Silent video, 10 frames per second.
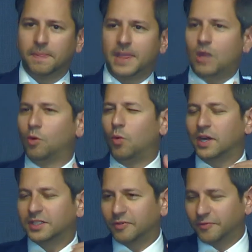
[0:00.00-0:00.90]
They will
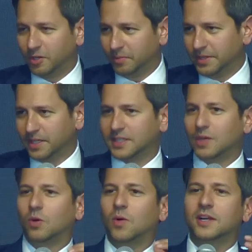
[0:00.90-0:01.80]
want to film this. They
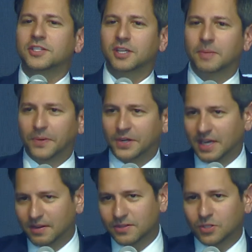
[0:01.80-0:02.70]
will want to put it
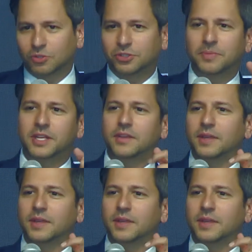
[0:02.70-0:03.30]
out on social media.